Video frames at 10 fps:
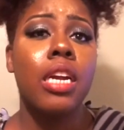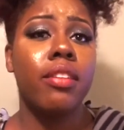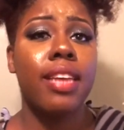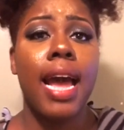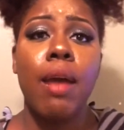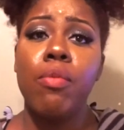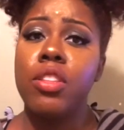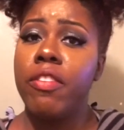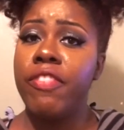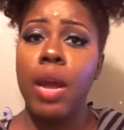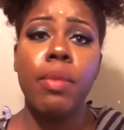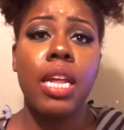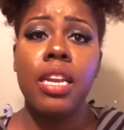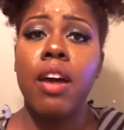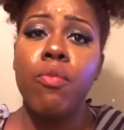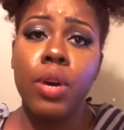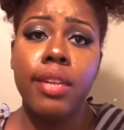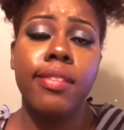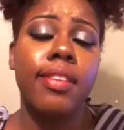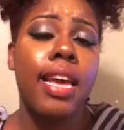your time with your family and loved
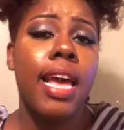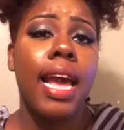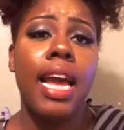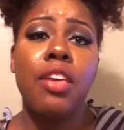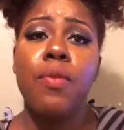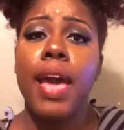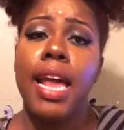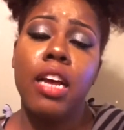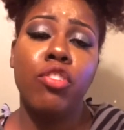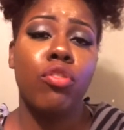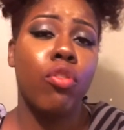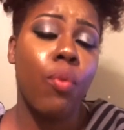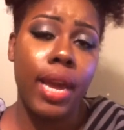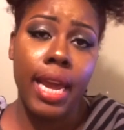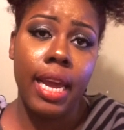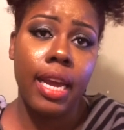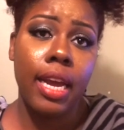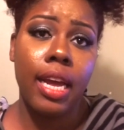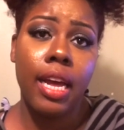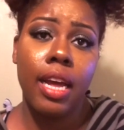ones, and you had
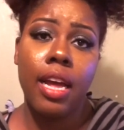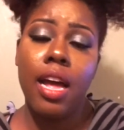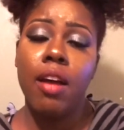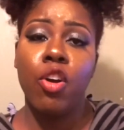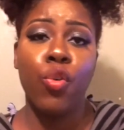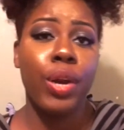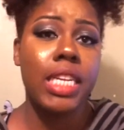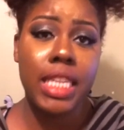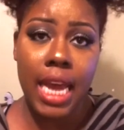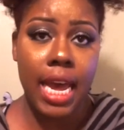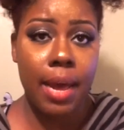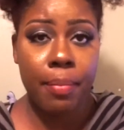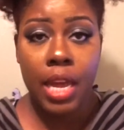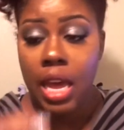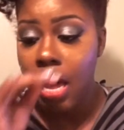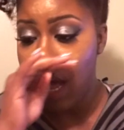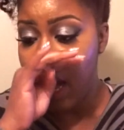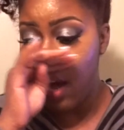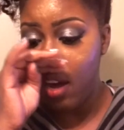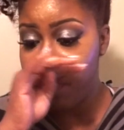a great time.
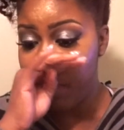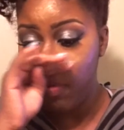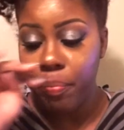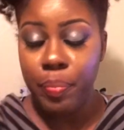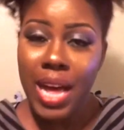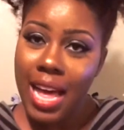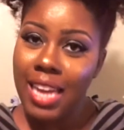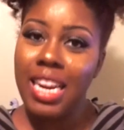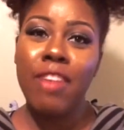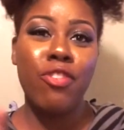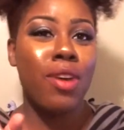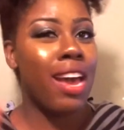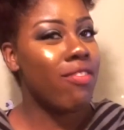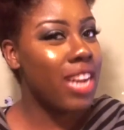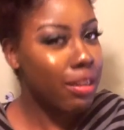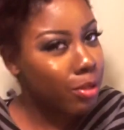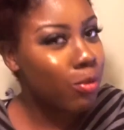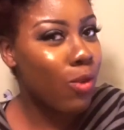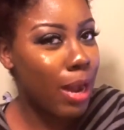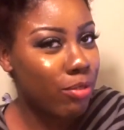But if you have not
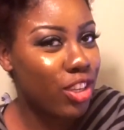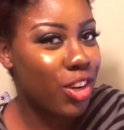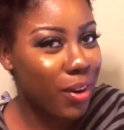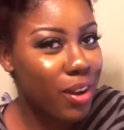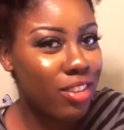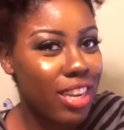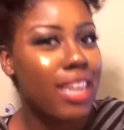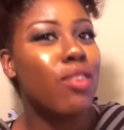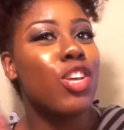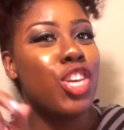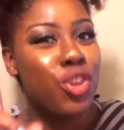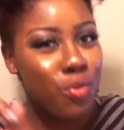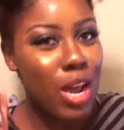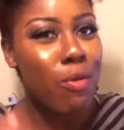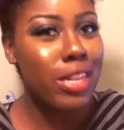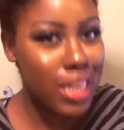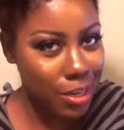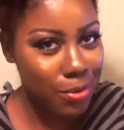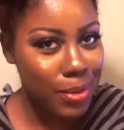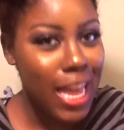subscribed to your girl channel, you know what to
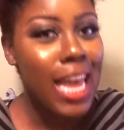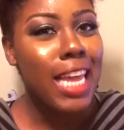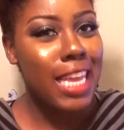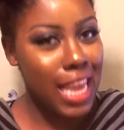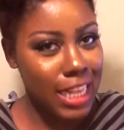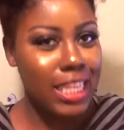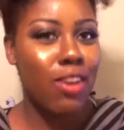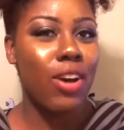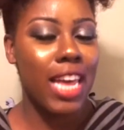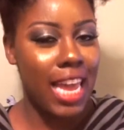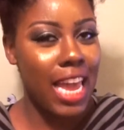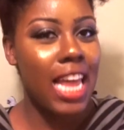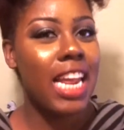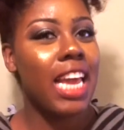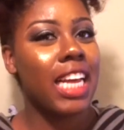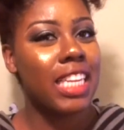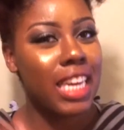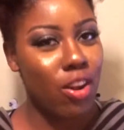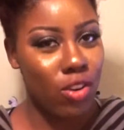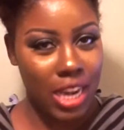do. Yes, go ahead and
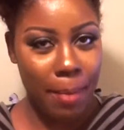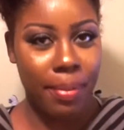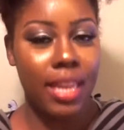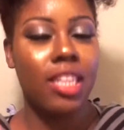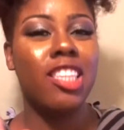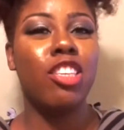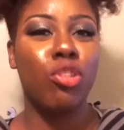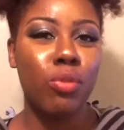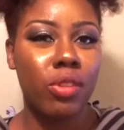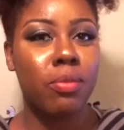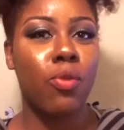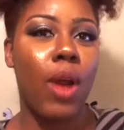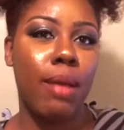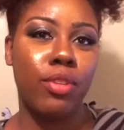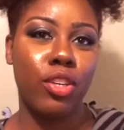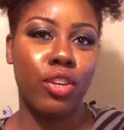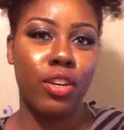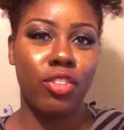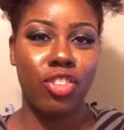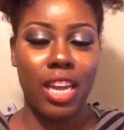click on that button to subscribe to your
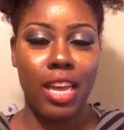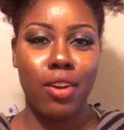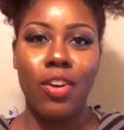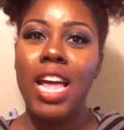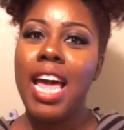girl's channel